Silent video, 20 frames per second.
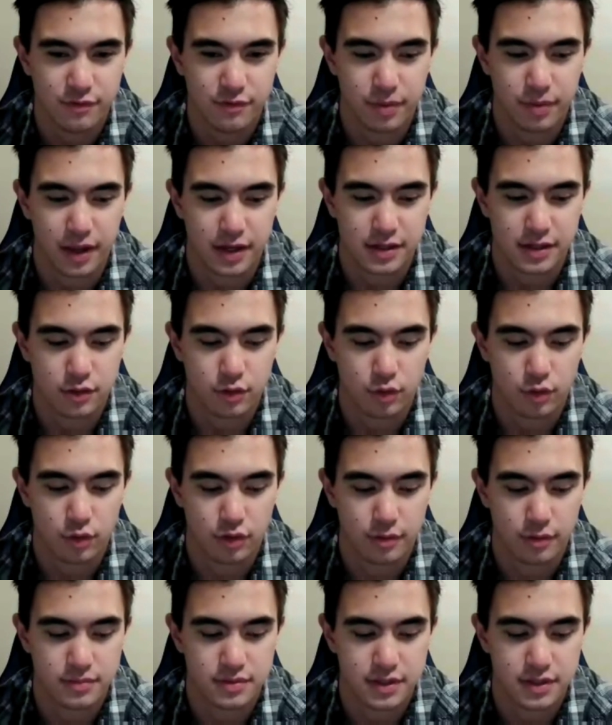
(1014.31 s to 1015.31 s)
of
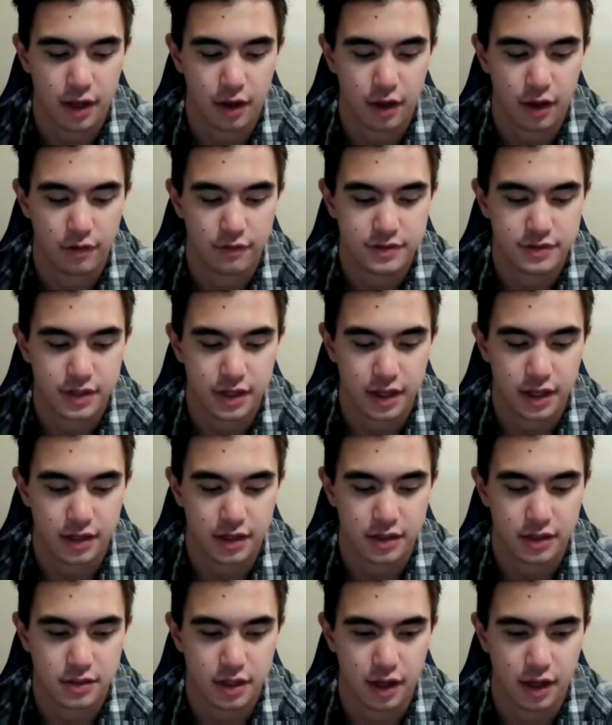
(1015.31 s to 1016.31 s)
pigeonhole themselves
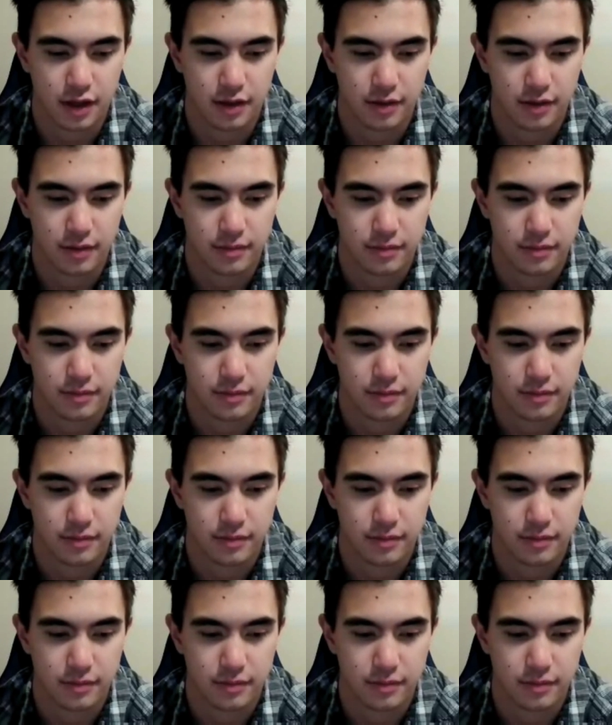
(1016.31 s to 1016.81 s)
into